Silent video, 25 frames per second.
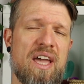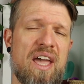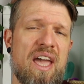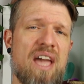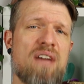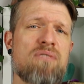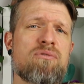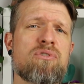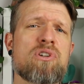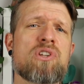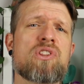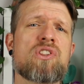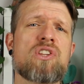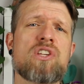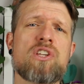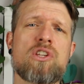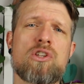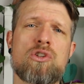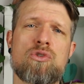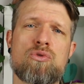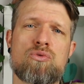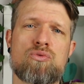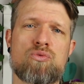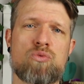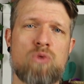everything
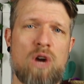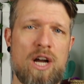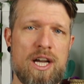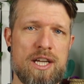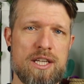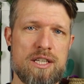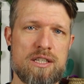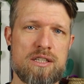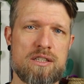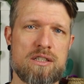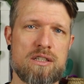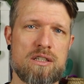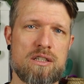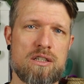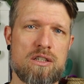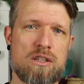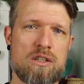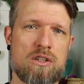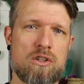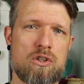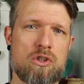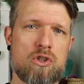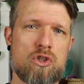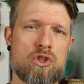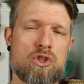you write
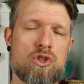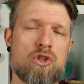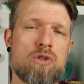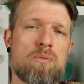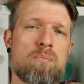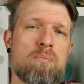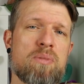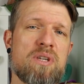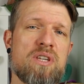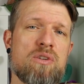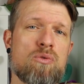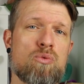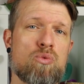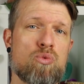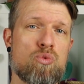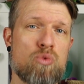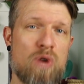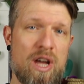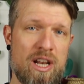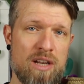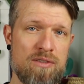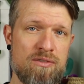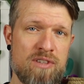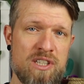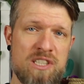should be
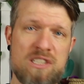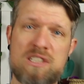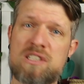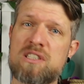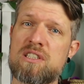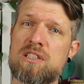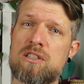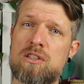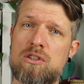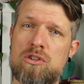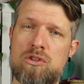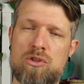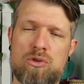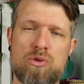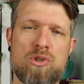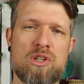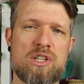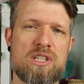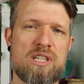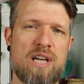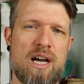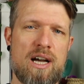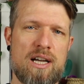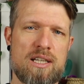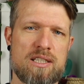relevant to the
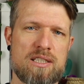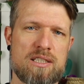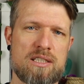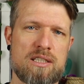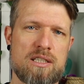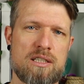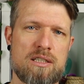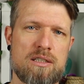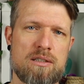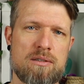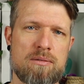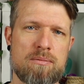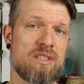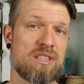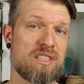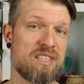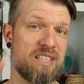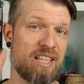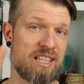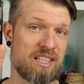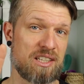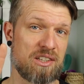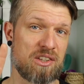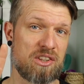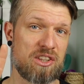task. The
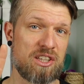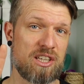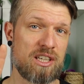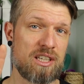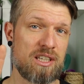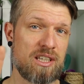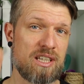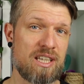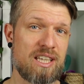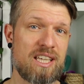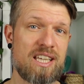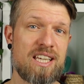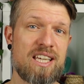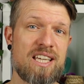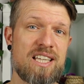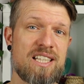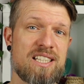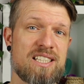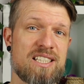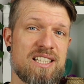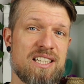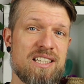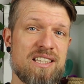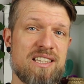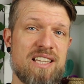second thing
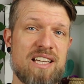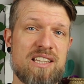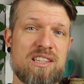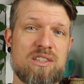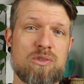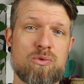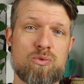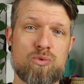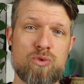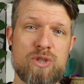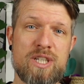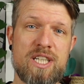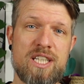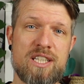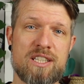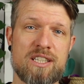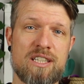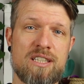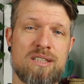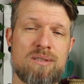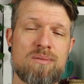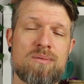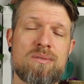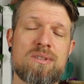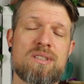is that the
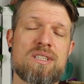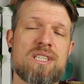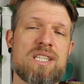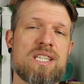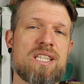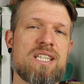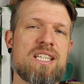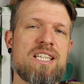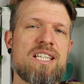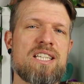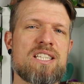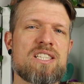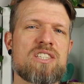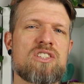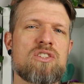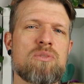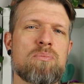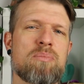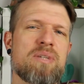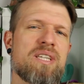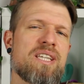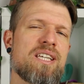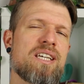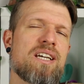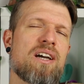reader needs to
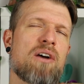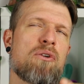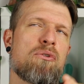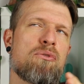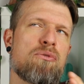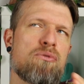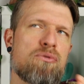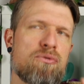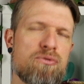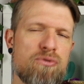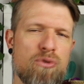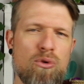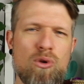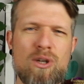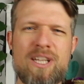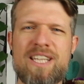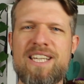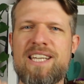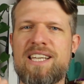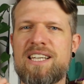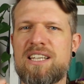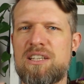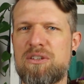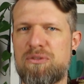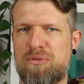be
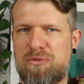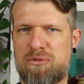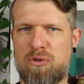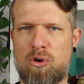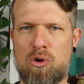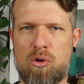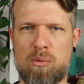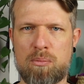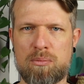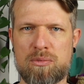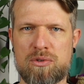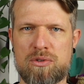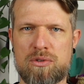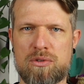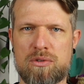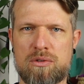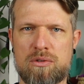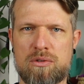fully informed.